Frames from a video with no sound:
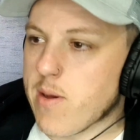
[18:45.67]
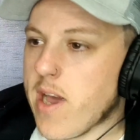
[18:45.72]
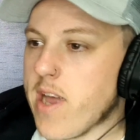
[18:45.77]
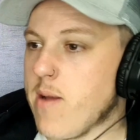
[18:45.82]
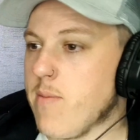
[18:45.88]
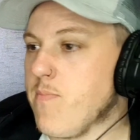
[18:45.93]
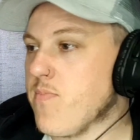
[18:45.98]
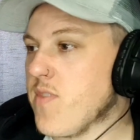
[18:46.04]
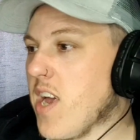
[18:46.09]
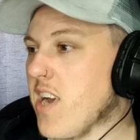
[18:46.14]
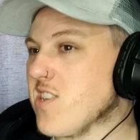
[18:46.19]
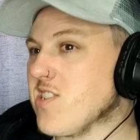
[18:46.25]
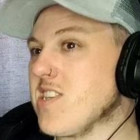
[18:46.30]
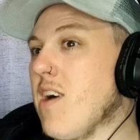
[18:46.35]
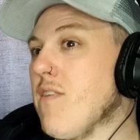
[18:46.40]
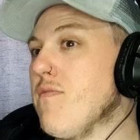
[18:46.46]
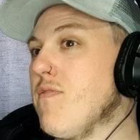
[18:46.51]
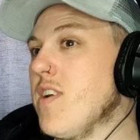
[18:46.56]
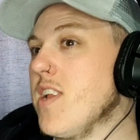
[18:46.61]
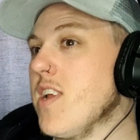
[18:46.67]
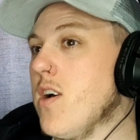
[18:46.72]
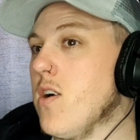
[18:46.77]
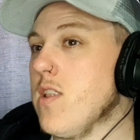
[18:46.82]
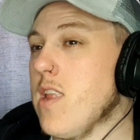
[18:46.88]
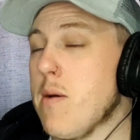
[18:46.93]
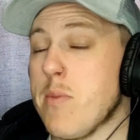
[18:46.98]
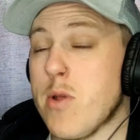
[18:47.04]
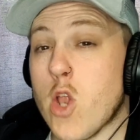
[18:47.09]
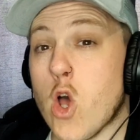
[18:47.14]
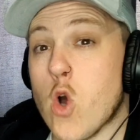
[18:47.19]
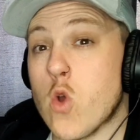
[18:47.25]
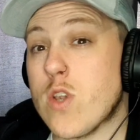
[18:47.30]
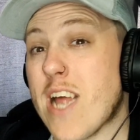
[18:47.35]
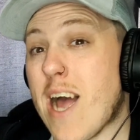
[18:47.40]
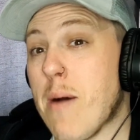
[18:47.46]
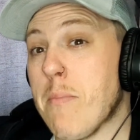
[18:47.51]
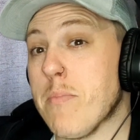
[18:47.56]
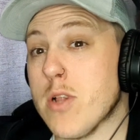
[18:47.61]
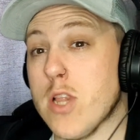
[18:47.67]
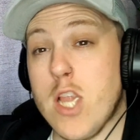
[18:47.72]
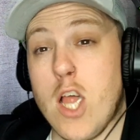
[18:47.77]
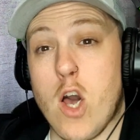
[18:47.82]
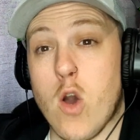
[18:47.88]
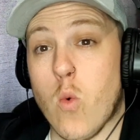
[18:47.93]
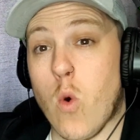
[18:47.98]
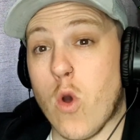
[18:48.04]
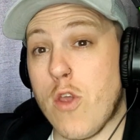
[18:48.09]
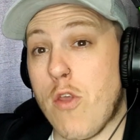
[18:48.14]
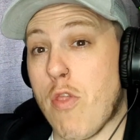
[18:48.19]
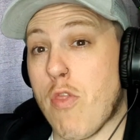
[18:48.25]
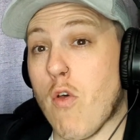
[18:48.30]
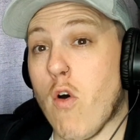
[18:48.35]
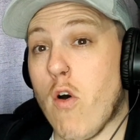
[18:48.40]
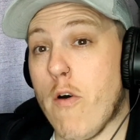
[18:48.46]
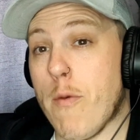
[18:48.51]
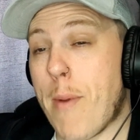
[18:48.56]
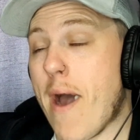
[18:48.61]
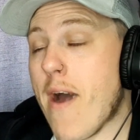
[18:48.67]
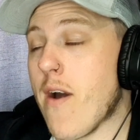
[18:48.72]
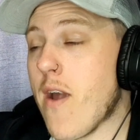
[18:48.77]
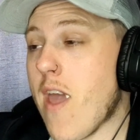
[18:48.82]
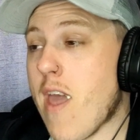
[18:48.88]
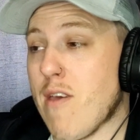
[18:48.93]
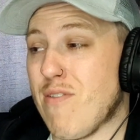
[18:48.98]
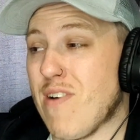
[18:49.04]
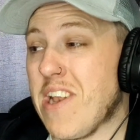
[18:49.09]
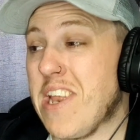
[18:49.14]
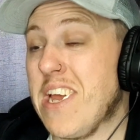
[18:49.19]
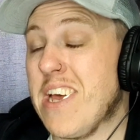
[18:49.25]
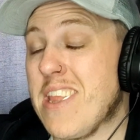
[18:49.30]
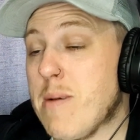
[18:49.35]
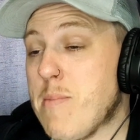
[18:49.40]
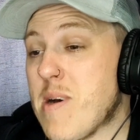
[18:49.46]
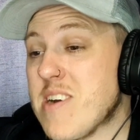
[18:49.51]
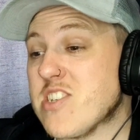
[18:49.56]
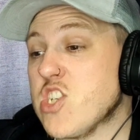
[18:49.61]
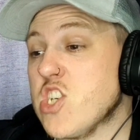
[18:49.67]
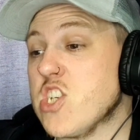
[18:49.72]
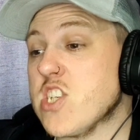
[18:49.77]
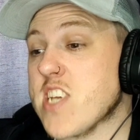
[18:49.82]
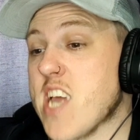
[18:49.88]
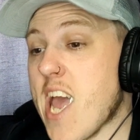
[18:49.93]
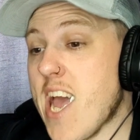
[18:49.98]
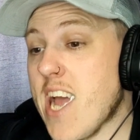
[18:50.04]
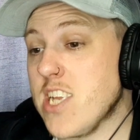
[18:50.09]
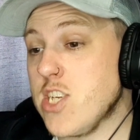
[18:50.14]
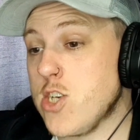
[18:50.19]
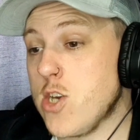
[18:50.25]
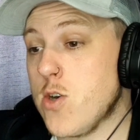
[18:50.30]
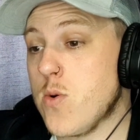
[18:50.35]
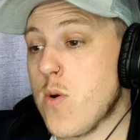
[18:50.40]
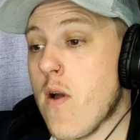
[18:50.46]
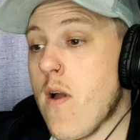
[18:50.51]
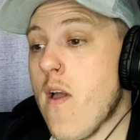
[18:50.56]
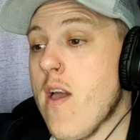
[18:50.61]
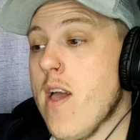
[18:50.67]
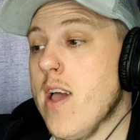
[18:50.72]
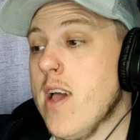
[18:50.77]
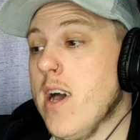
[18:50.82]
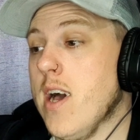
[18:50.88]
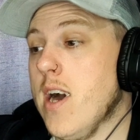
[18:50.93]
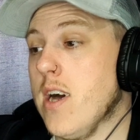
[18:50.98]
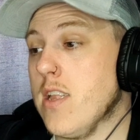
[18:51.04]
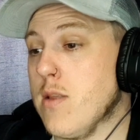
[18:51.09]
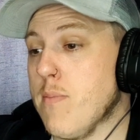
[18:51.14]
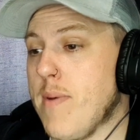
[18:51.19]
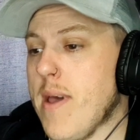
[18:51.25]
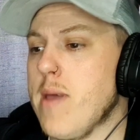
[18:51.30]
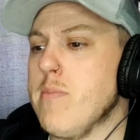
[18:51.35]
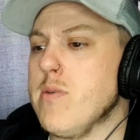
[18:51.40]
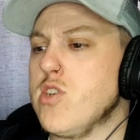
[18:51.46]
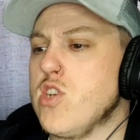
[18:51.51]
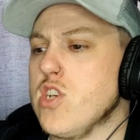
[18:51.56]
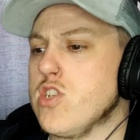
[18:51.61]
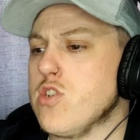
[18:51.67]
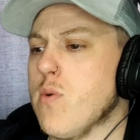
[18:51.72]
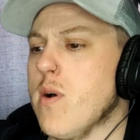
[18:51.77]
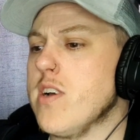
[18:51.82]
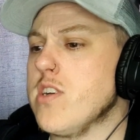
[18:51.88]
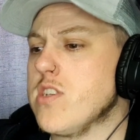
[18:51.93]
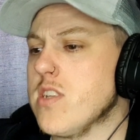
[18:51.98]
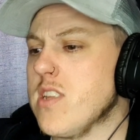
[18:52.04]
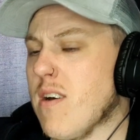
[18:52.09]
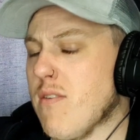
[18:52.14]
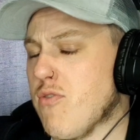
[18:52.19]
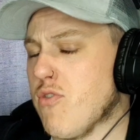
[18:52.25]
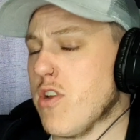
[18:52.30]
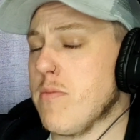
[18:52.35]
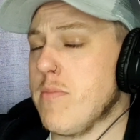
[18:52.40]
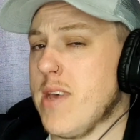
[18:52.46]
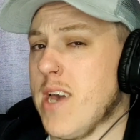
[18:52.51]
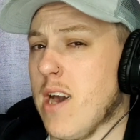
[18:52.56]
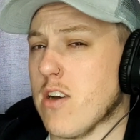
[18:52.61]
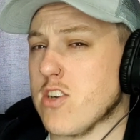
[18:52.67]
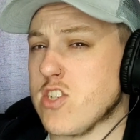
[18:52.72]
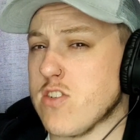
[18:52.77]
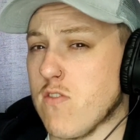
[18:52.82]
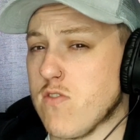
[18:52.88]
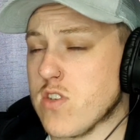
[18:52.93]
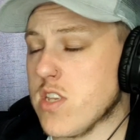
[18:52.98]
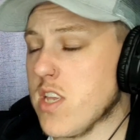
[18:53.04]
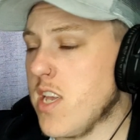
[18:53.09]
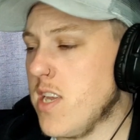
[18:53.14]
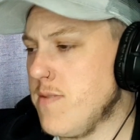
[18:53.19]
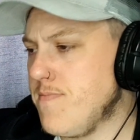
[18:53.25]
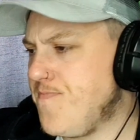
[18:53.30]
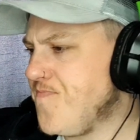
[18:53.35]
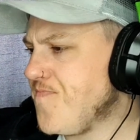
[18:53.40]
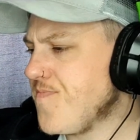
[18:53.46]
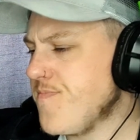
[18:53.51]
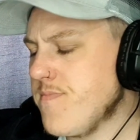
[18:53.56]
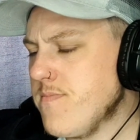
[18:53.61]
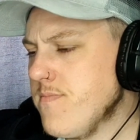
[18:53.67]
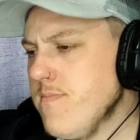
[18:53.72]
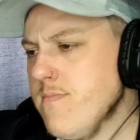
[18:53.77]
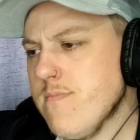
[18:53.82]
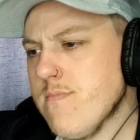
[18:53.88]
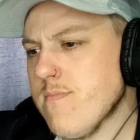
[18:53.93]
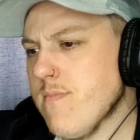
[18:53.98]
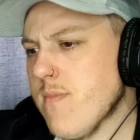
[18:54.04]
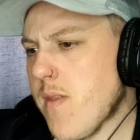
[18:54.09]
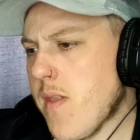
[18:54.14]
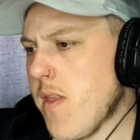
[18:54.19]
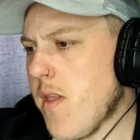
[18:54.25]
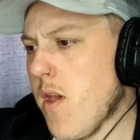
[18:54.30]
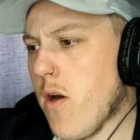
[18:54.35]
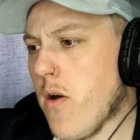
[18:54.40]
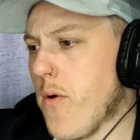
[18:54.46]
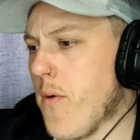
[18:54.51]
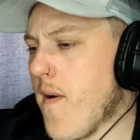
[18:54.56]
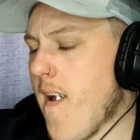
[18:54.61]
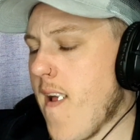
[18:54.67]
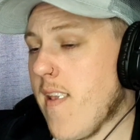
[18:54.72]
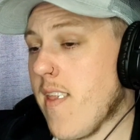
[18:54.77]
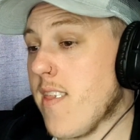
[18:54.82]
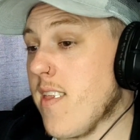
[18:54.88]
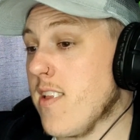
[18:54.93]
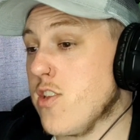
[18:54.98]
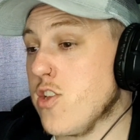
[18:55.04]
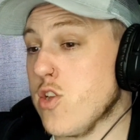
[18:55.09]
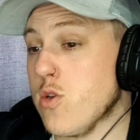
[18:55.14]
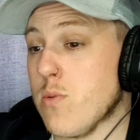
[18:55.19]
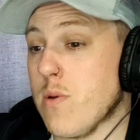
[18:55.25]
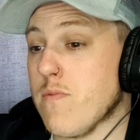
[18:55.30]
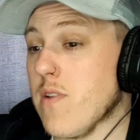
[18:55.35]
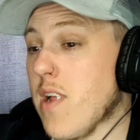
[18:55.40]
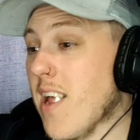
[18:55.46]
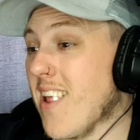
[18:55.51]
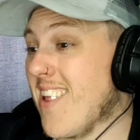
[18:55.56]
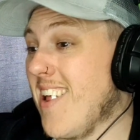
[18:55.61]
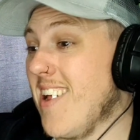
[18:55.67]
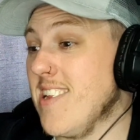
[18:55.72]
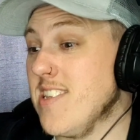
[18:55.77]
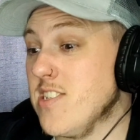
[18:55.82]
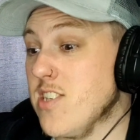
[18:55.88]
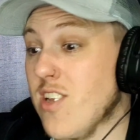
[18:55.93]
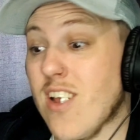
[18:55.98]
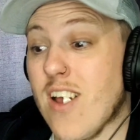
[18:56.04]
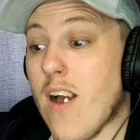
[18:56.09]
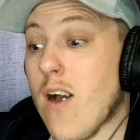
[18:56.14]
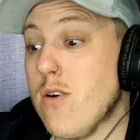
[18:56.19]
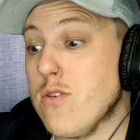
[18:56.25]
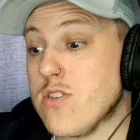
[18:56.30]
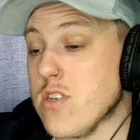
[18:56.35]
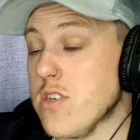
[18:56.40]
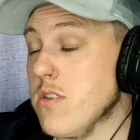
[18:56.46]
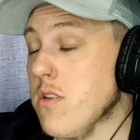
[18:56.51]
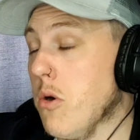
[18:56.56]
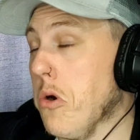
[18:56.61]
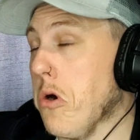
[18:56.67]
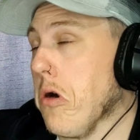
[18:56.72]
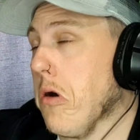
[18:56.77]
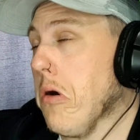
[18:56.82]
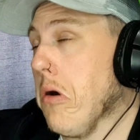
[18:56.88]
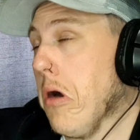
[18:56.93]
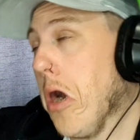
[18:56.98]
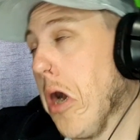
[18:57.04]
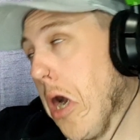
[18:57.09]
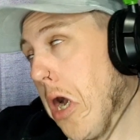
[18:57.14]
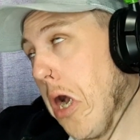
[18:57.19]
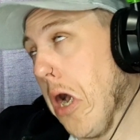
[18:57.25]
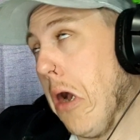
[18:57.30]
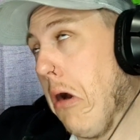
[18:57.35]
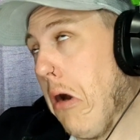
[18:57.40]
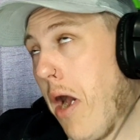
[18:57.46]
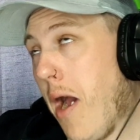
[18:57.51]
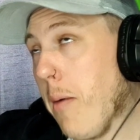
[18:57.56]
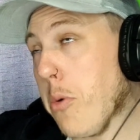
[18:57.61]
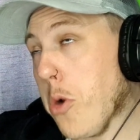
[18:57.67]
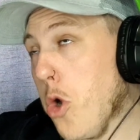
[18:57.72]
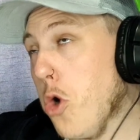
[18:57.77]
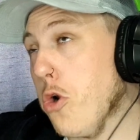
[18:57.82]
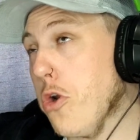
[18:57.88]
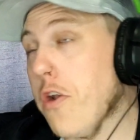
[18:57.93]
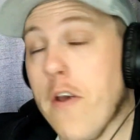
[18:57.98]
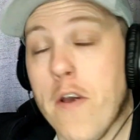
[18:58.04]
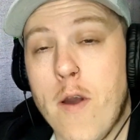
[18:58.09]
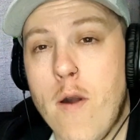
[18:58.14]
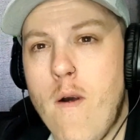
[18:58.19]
Anyway, that's that video. Let me know down below what you thought about it, if any of them actually scared you. The baby situation, that freaked me out, because obviously, you know, anything to do with, like, kids and ghosts, and, oh, I'm good.